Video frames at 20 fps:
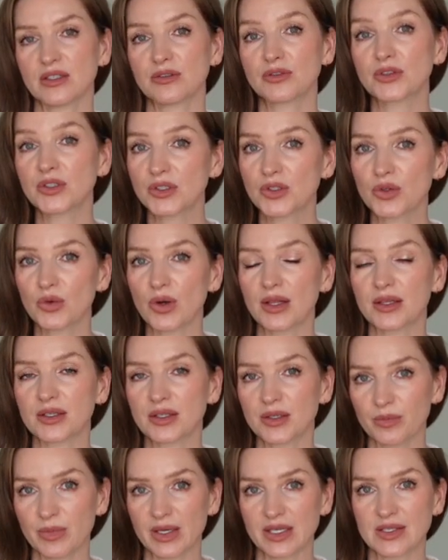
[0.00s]
of good
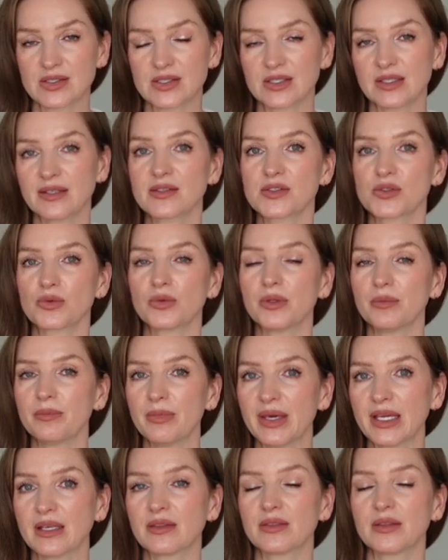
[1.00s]
quality basics will
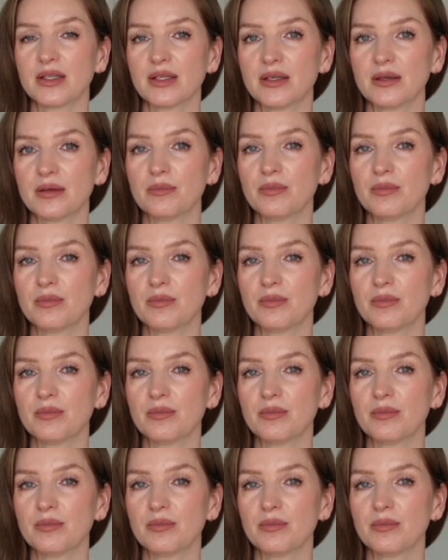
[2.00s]
make the